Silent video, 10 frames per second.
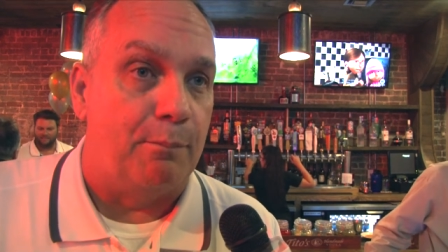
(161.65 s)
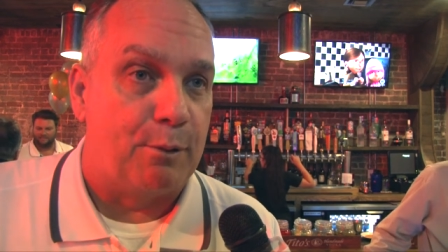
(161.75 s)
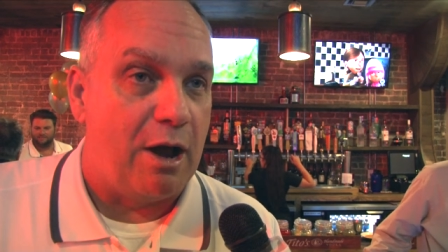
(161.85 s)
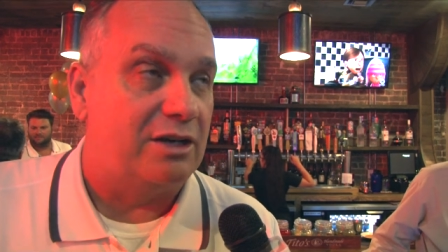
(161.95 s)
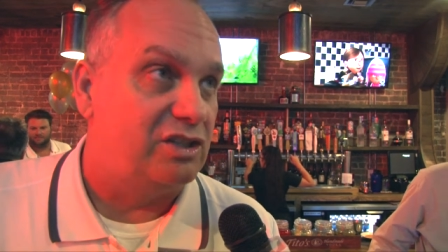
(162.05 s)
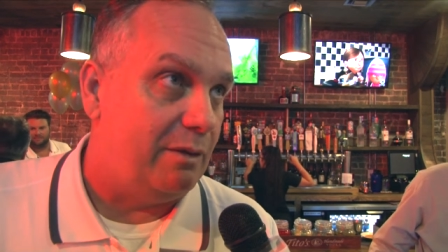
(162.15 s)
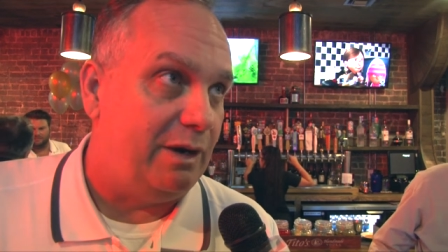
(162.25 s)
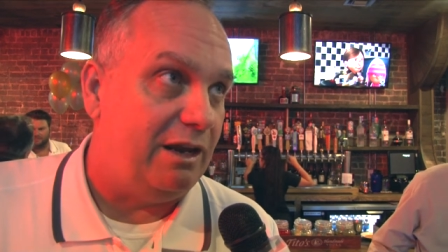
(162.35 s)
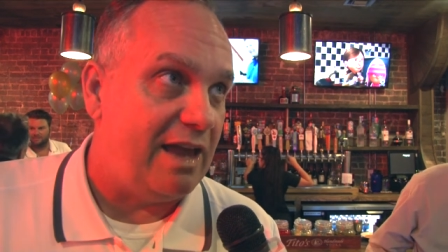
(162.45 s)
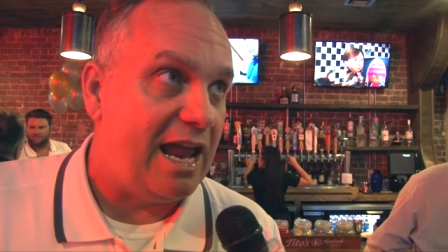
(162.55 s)

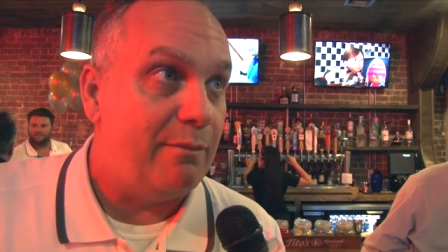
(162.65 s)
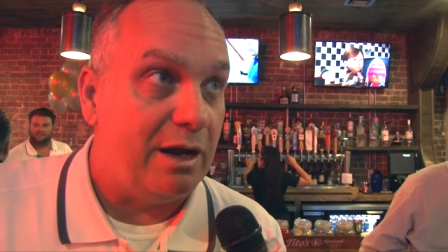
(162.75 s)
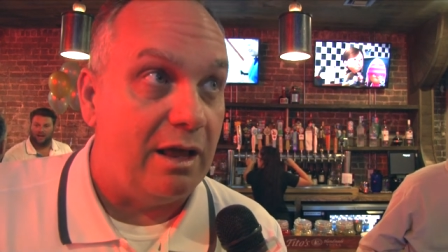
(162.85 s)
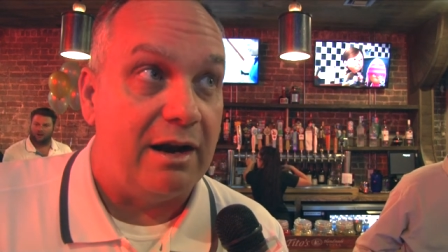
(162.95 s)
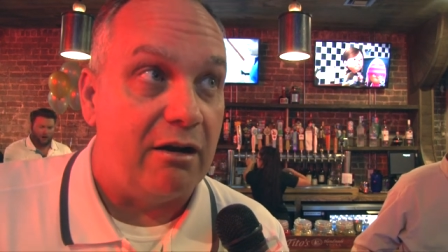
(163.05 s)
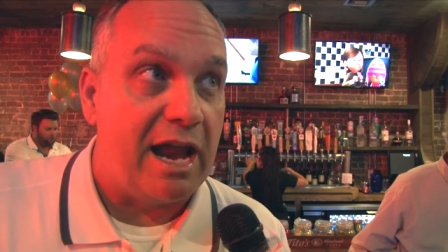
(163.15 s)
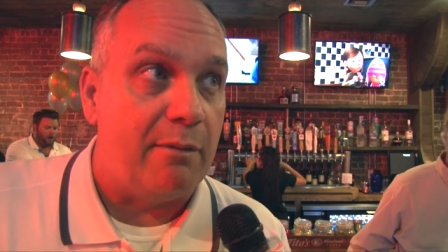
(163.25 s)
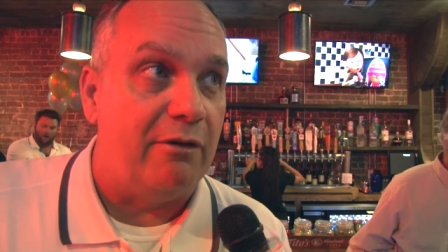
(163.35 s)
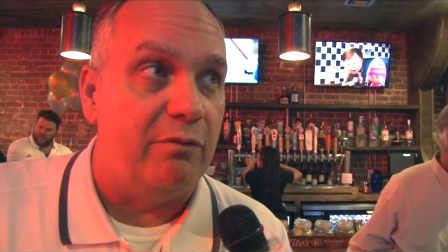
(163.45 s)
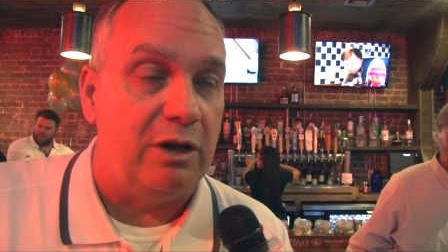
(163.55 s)
proximity of Hammond, that are
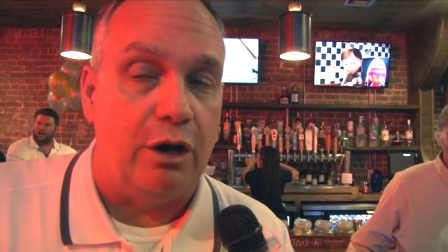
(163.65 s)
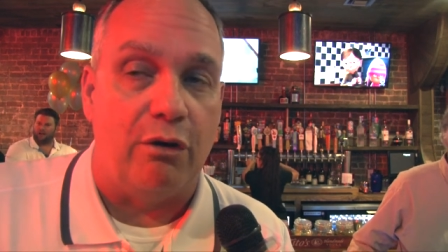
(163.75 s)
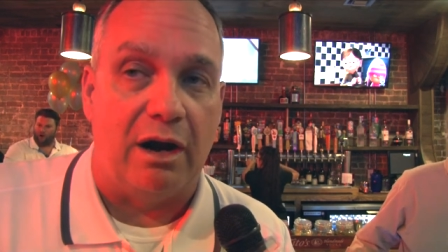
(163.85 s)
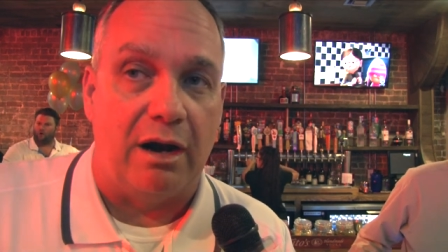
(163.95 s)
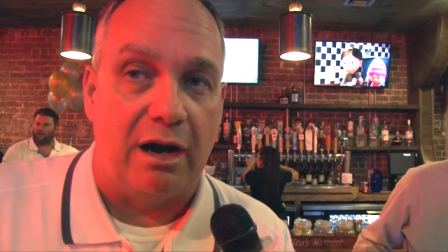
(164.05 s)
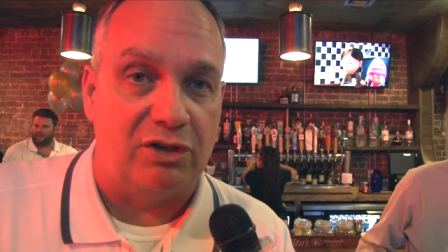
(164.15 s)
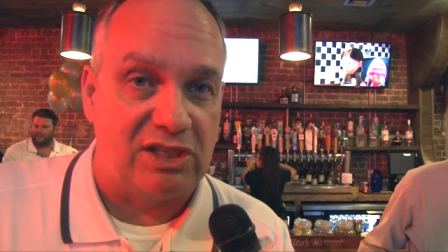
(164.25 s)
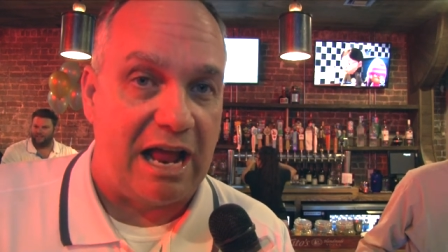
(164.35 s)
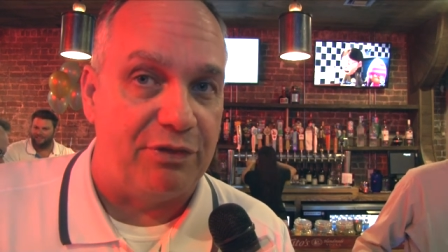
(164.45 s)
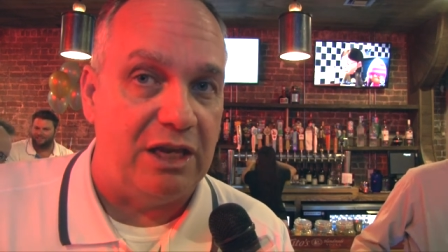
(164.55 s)
Hammond, you know, our
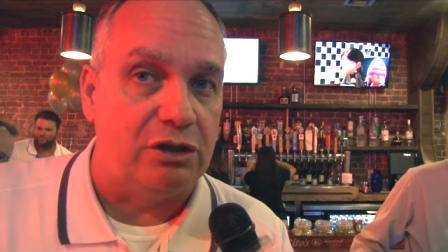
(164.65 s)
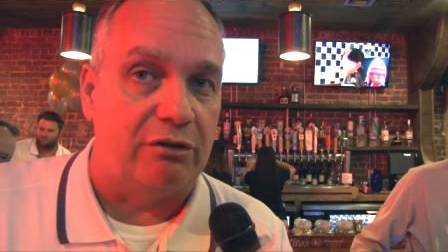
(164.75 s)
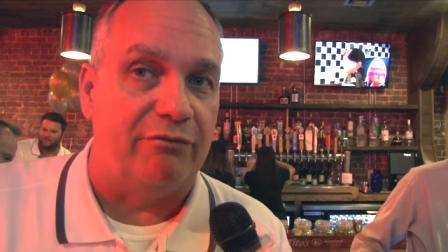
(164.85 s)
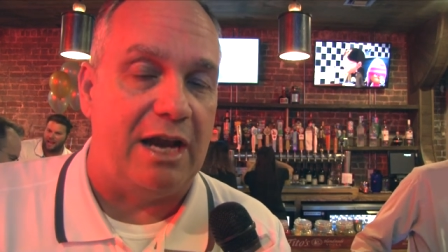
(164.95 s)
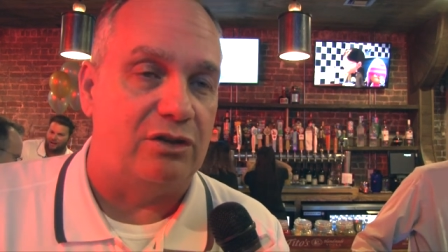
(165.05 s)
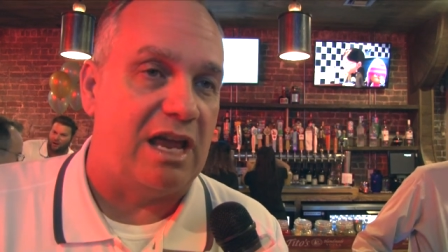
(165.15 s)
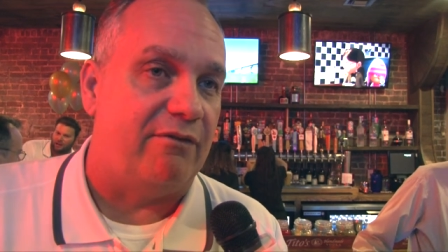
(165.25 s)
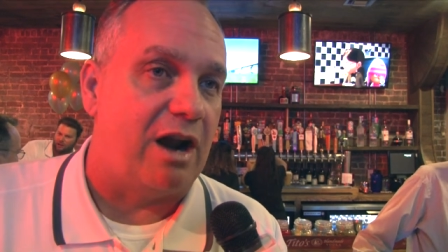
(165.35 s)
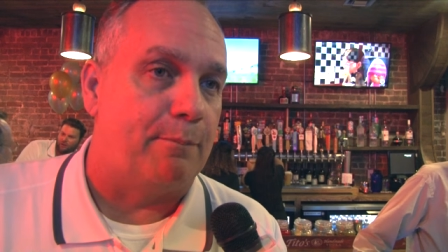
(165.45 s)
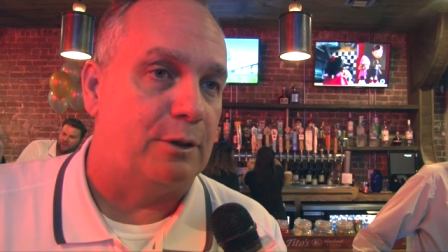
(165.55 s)
Southeastern fans
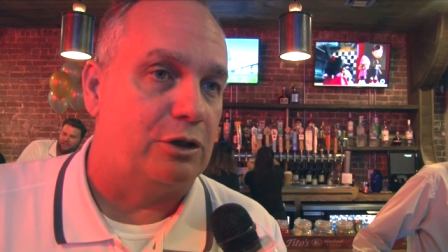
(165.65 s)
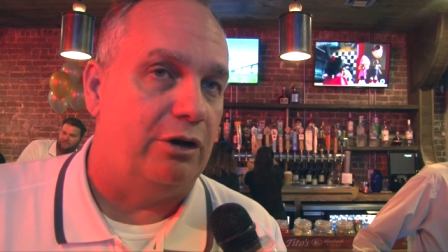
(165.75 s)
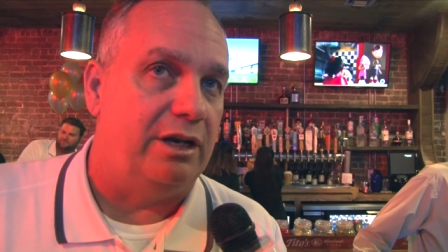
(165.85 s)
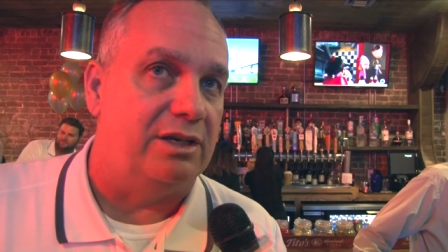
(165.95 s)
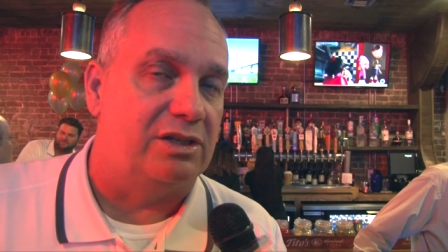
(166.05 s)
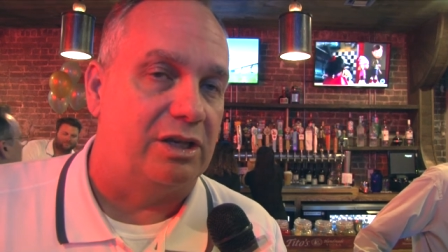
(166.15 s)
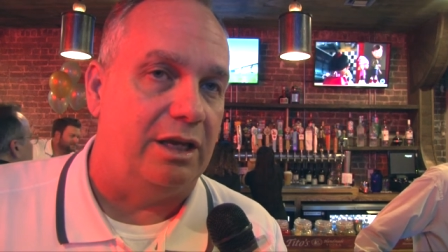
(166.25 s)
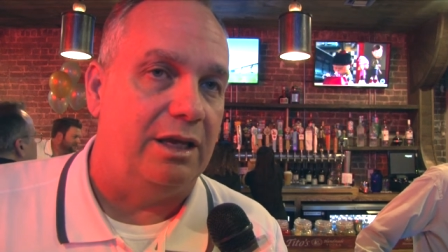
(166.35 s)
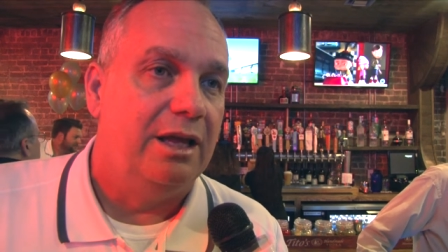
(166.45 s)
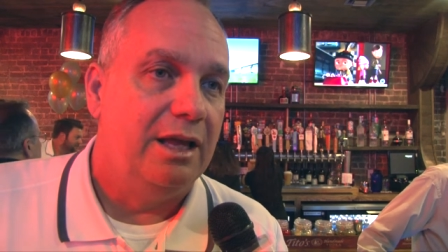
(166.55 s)
have an opportunity to see.